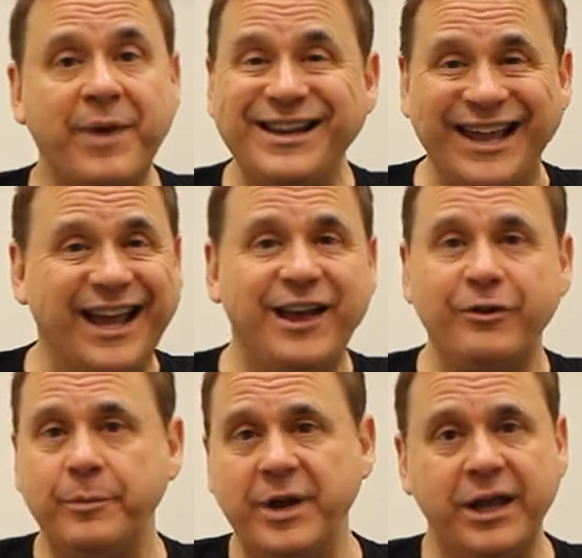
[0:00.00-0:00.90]
or my
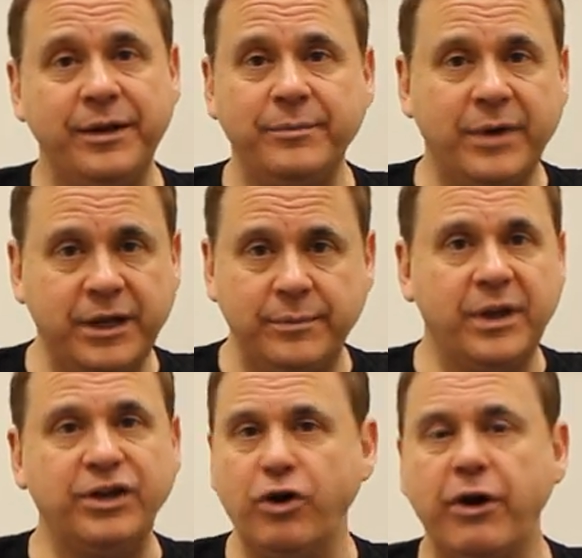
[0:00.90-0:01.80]
dad or my, my,
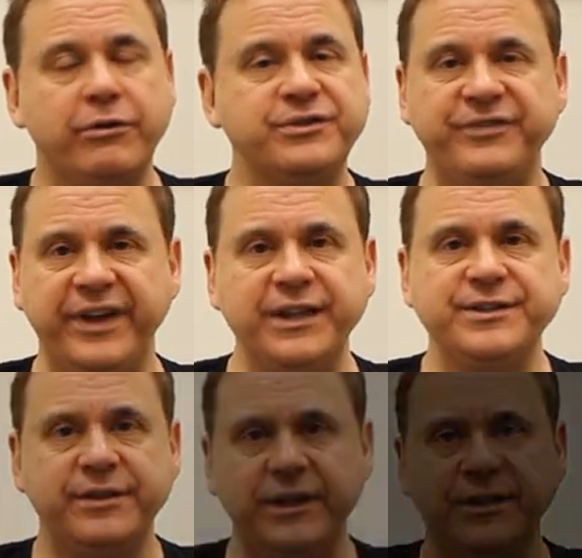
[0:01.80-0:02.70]
my daughter's face.